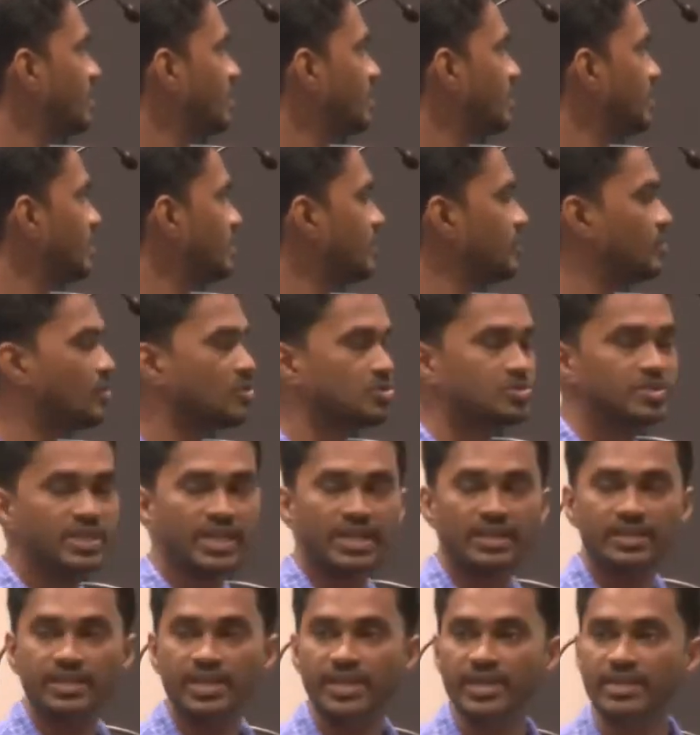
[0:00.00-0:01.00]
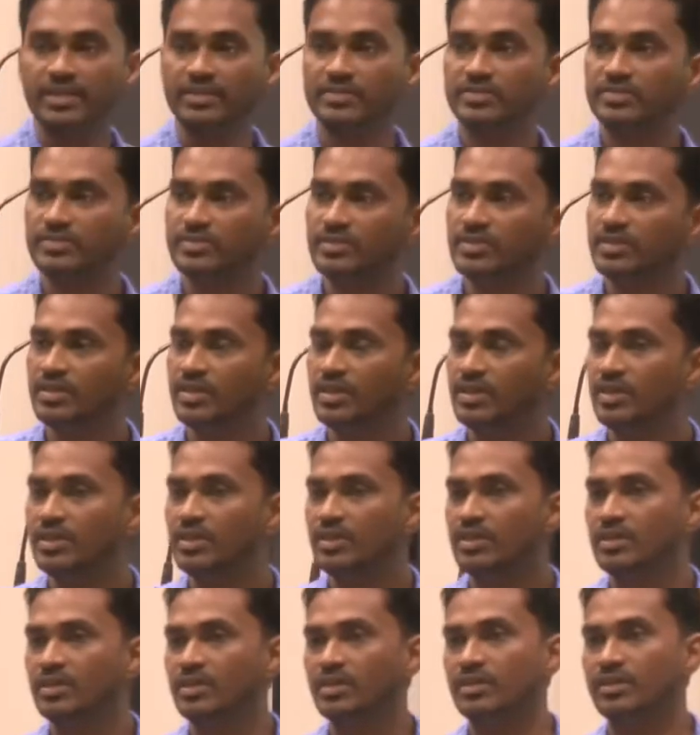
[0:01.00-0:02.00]
in those 10 days
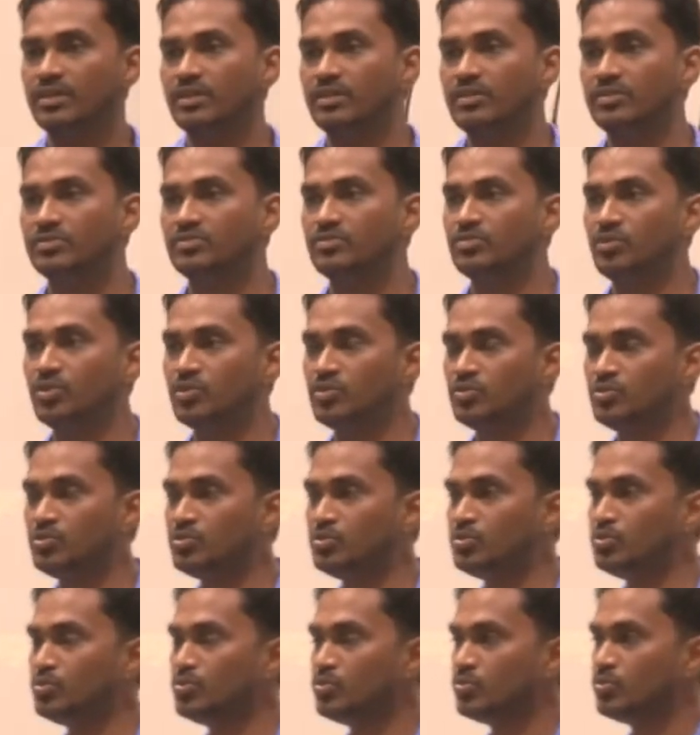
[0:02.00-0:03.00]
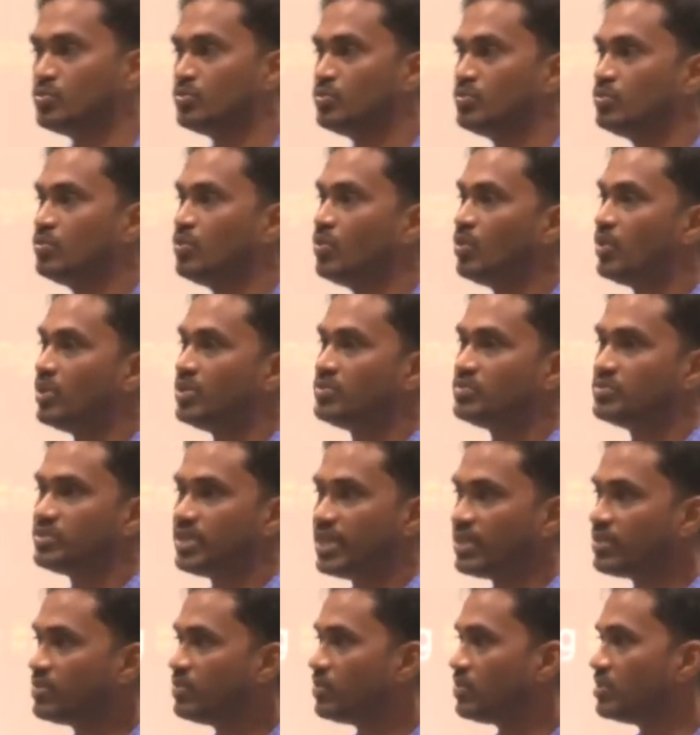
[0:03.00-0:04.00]
is not to go into
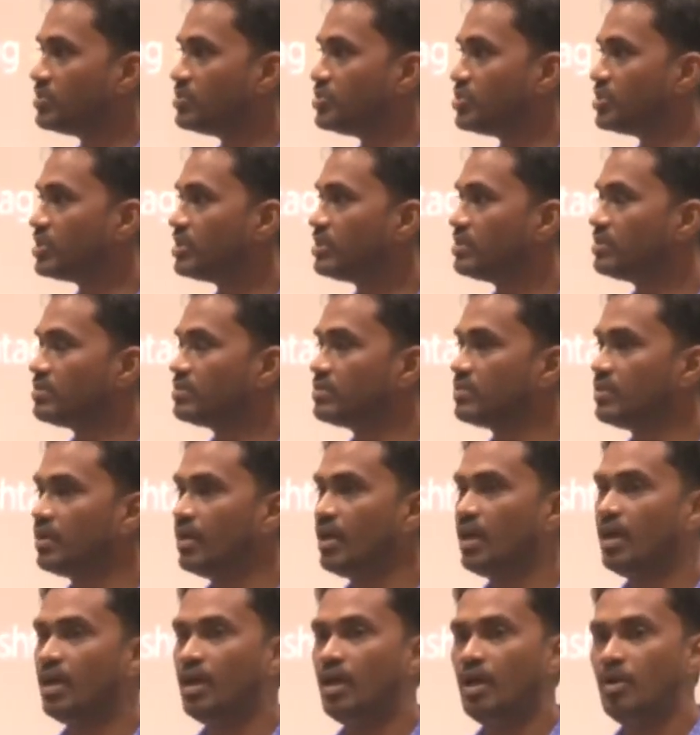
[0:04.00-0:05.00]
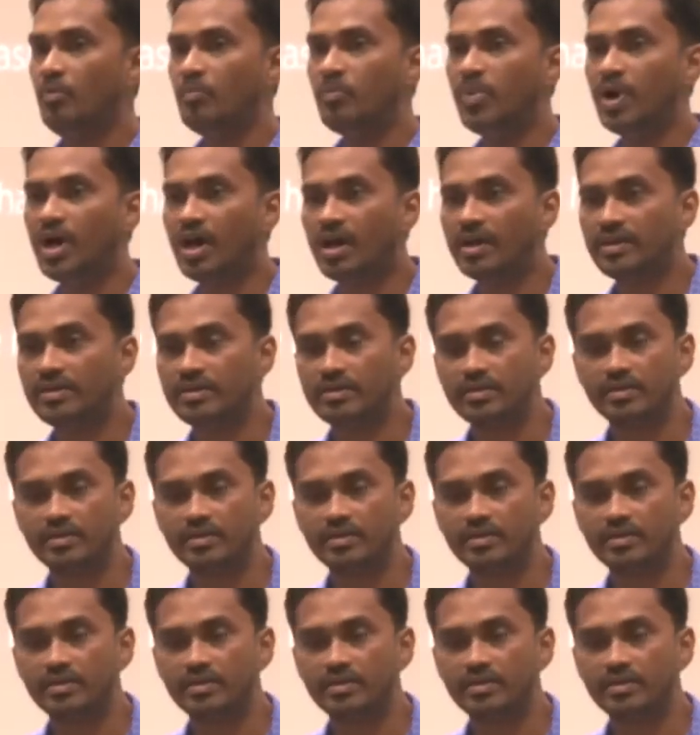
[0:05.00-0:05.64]
technology, but